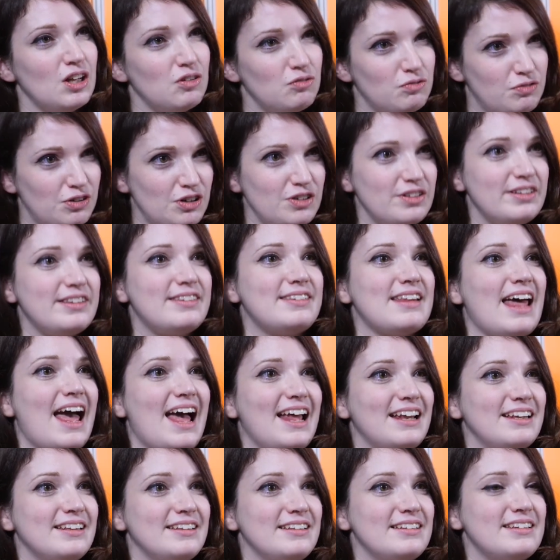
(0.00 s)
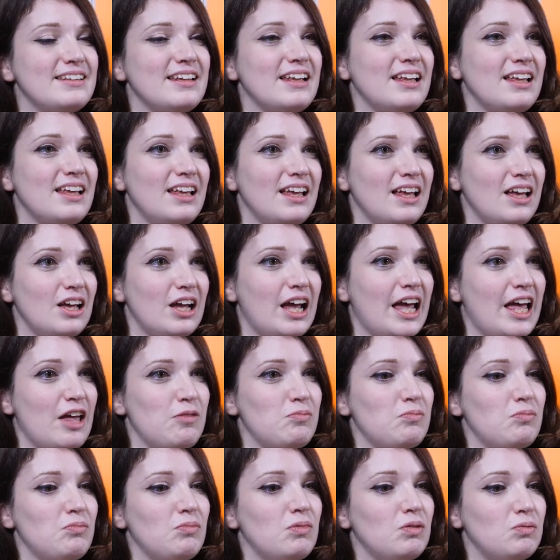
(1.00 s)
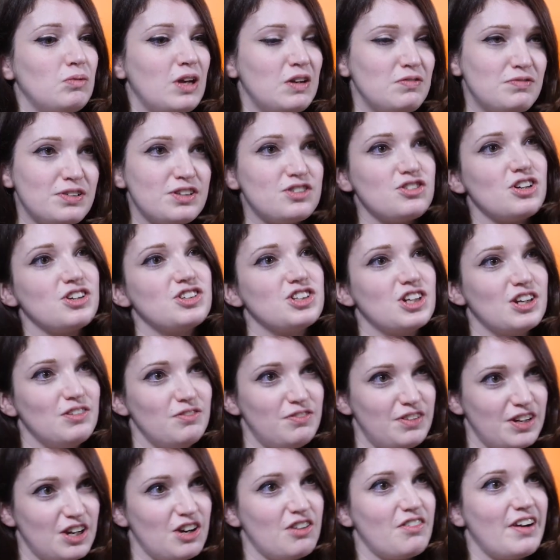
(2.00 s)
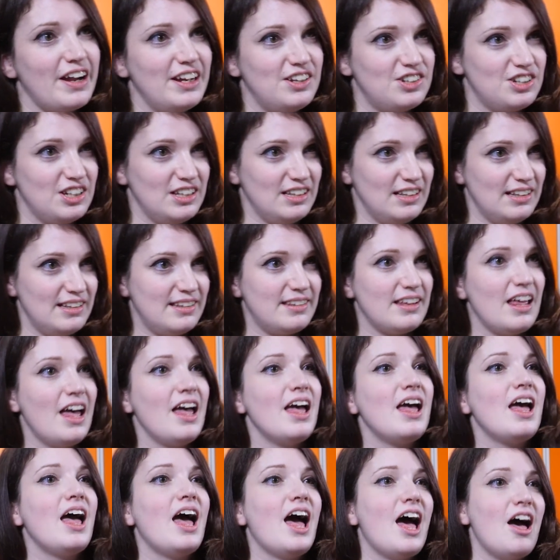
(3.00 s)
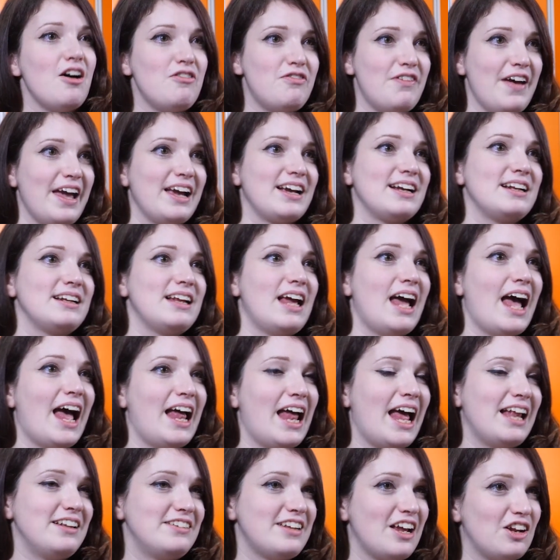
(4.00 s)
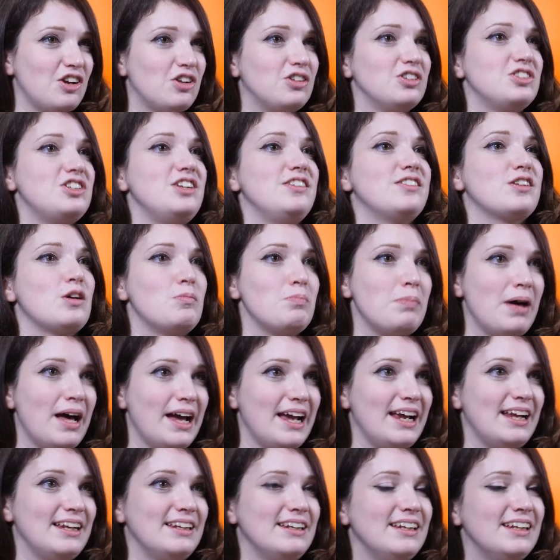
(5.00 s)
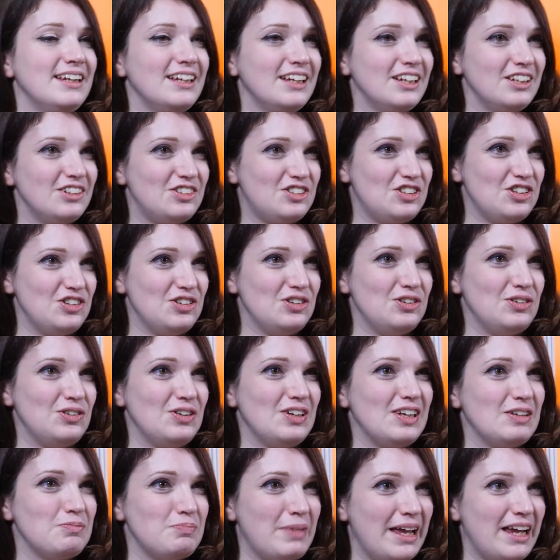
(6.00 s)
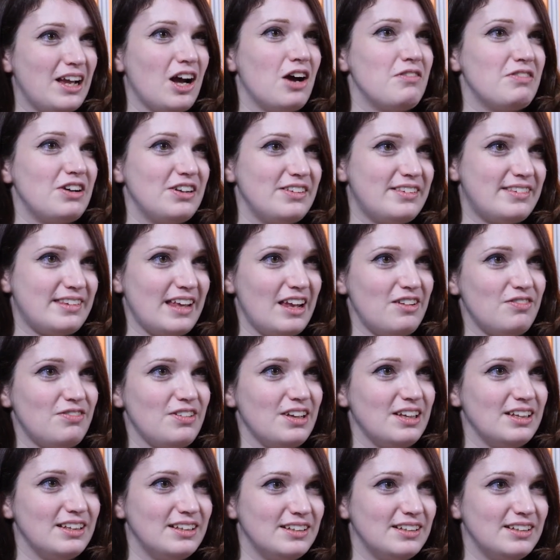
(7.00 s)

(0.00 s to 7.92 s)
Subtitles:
routes and infrastructure configurations affect and technologies combine to make our roads safer.